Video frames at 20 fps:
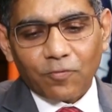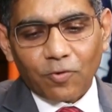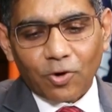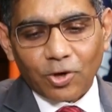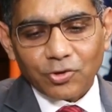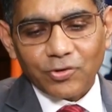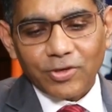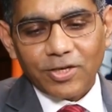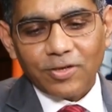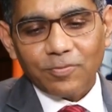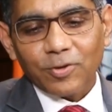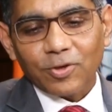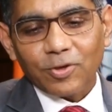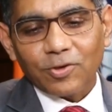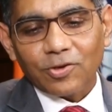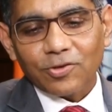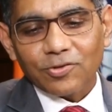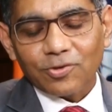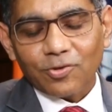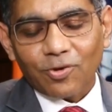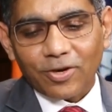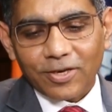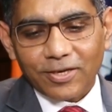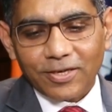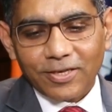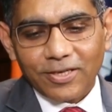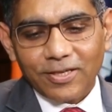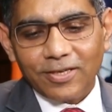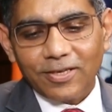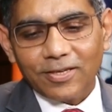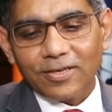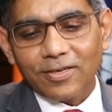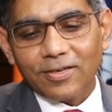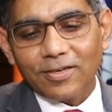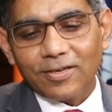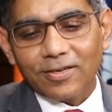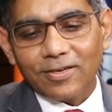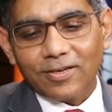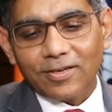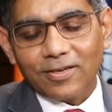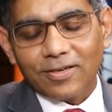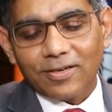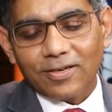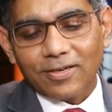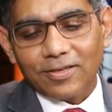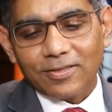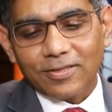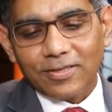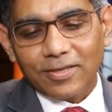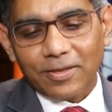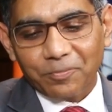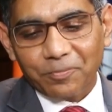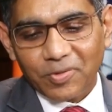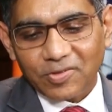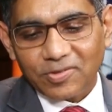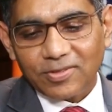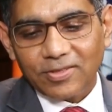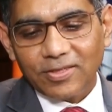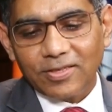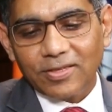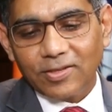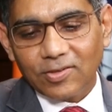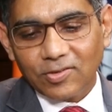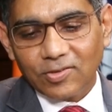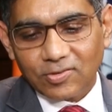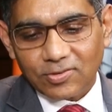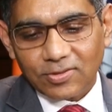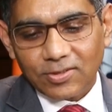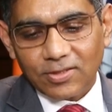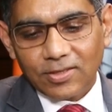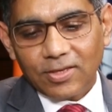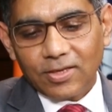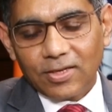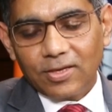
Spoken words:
fortunate because already the embassy is